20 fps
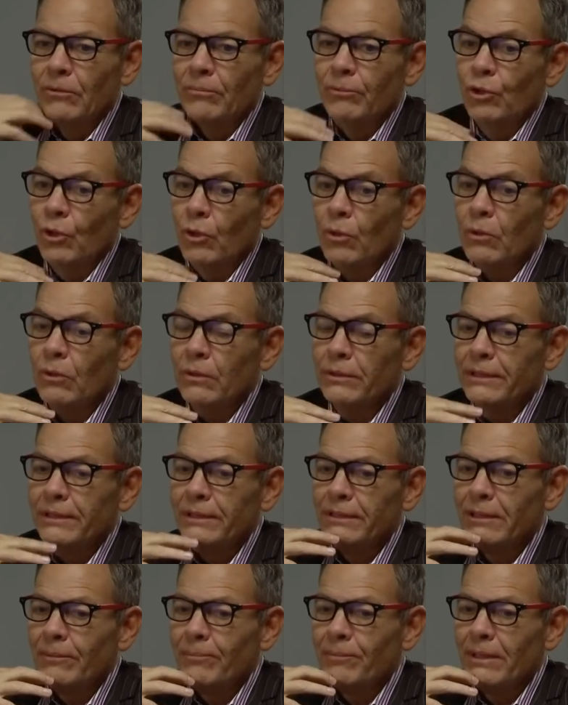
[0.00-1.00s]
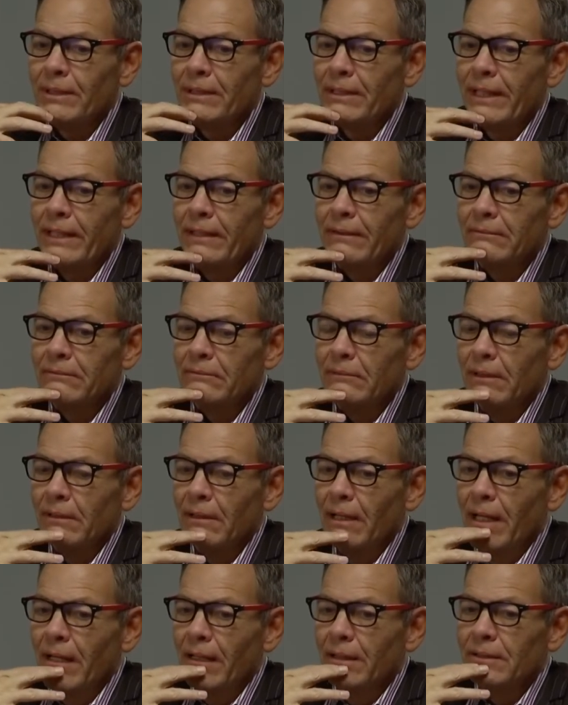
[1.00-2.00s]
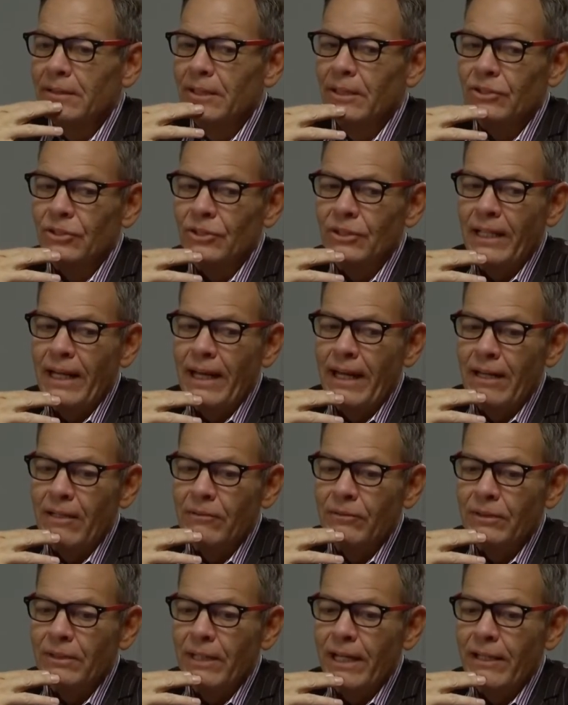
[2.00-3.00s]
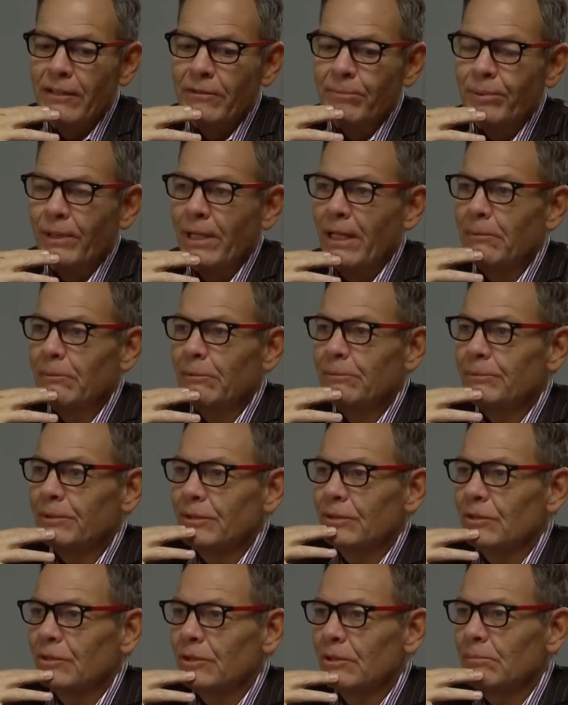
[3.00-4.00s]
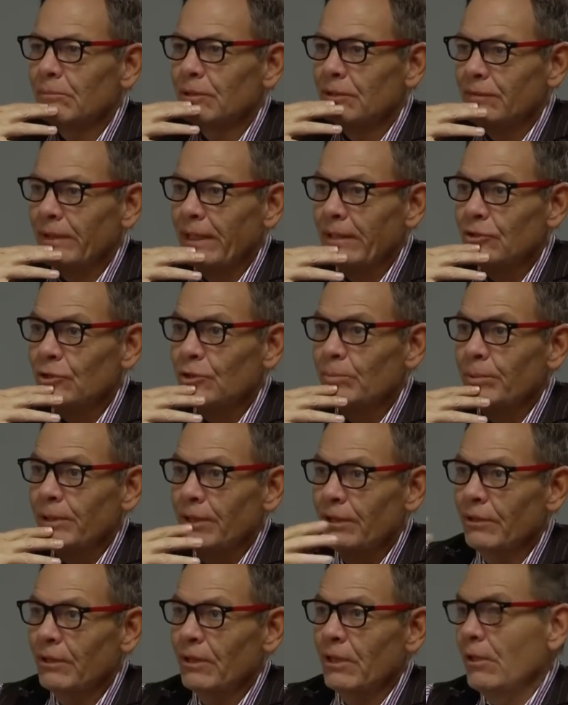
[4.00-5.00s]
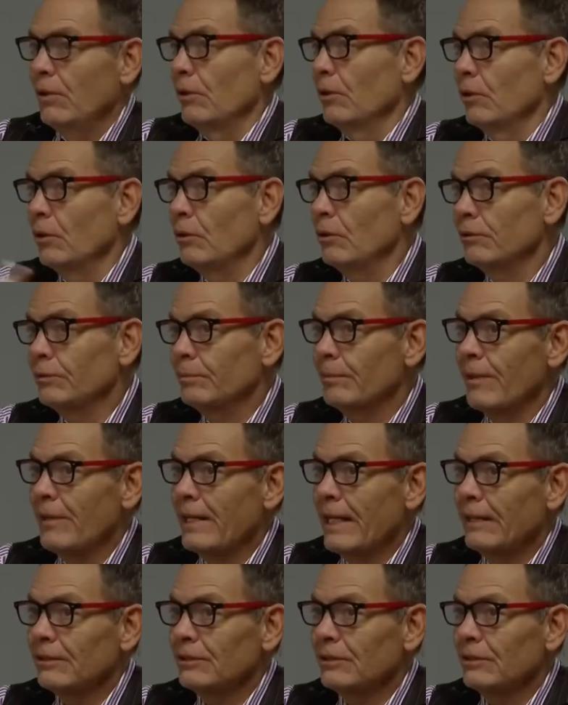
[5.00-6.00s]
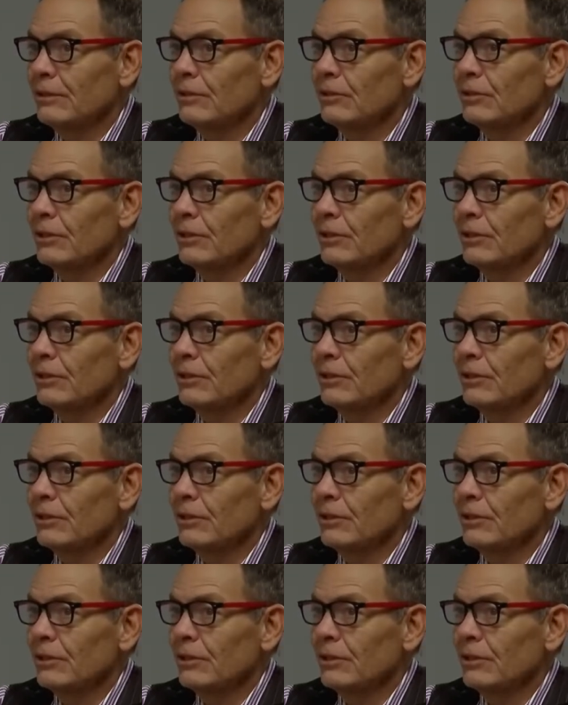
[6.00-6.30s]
Gold is something that doesn't have a lot of problems in terms of entropy. Gold from 1,000 years